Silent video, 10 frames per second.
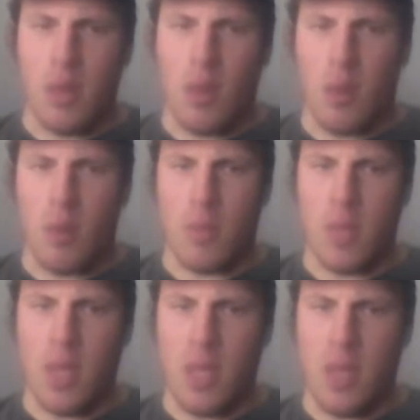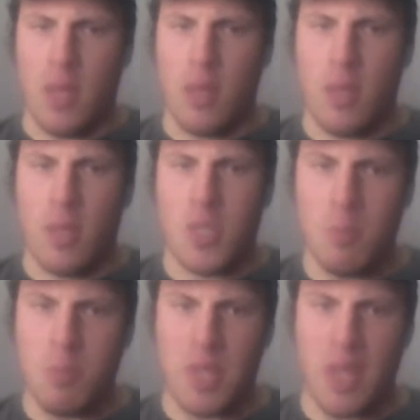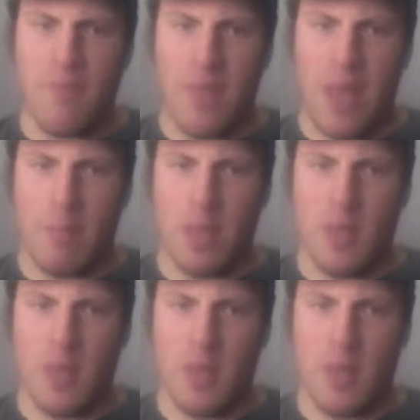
are the Tuplidae family,